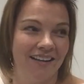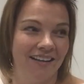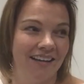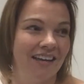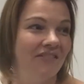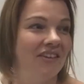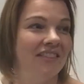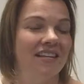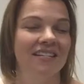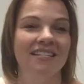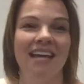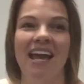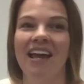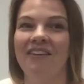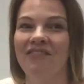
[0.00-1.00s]
Even the
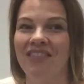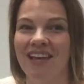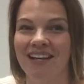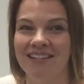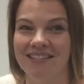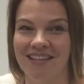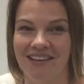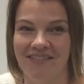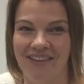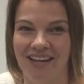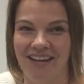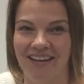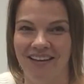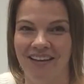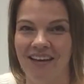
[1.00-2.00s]
day of Thanksgiving.
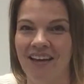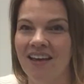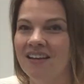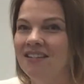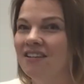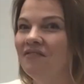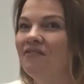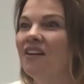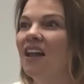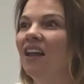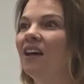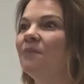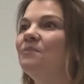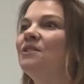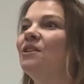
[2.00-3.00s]

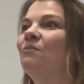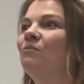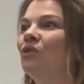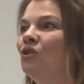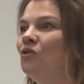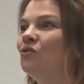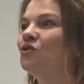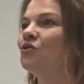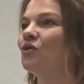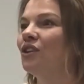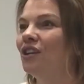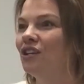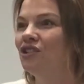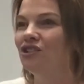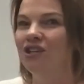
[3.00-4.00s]
Develop some new
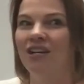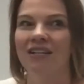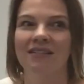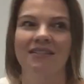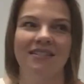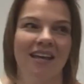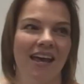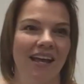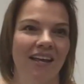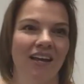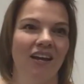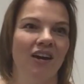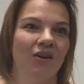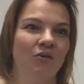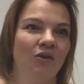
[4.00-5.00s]
traditions, like,
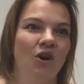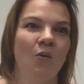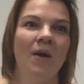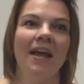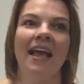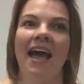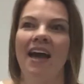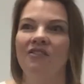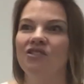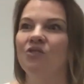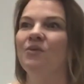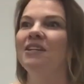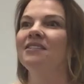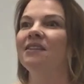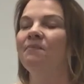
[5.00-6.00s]
going out,
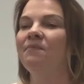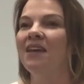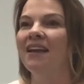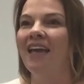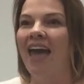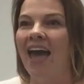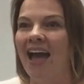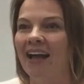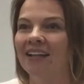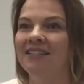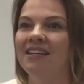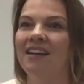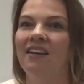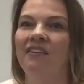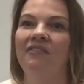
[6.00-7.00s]
doing something
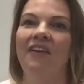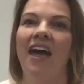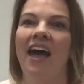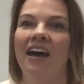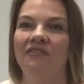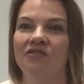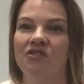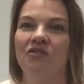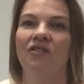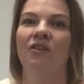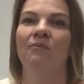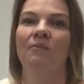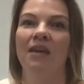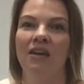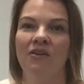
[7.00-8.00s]
active after the
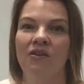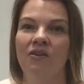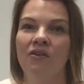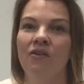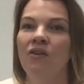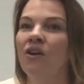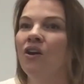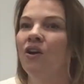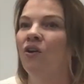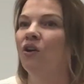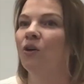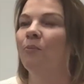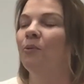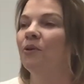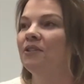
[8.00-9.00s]
meal,
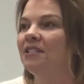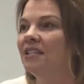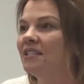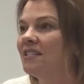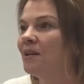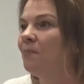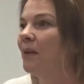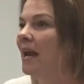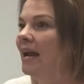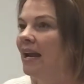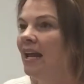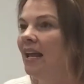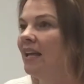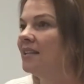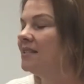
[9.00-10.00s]
or
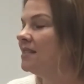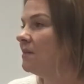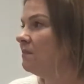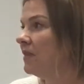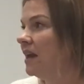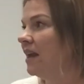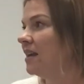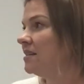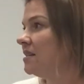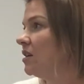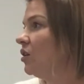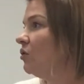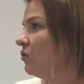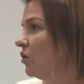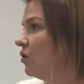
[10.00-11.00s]
participating in something as a
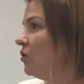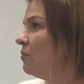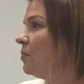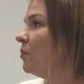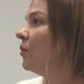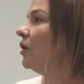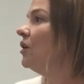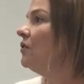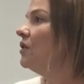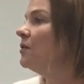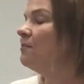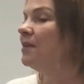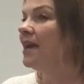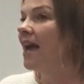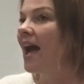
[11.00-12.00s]
group where you
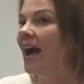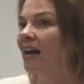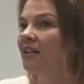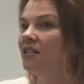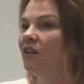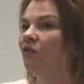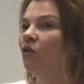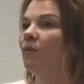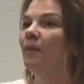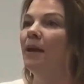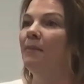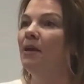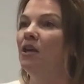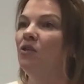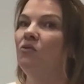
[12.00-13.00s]
can be active where
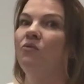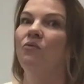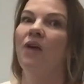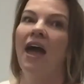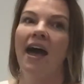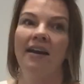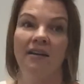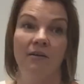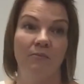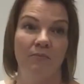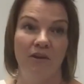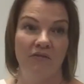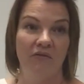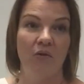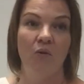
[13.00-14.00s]
maybe you hadn't
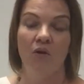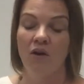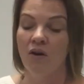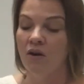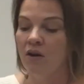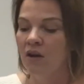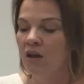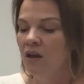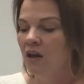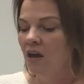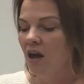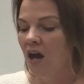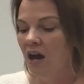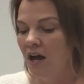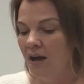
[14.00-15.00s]
before.
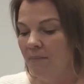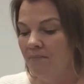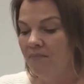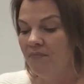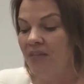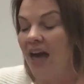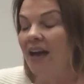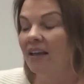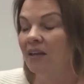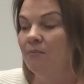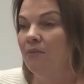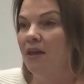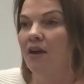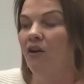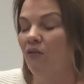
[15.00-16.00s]
That can
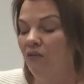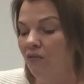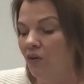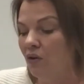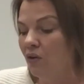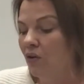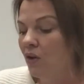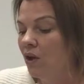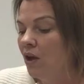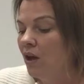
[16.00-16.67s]
be helpful.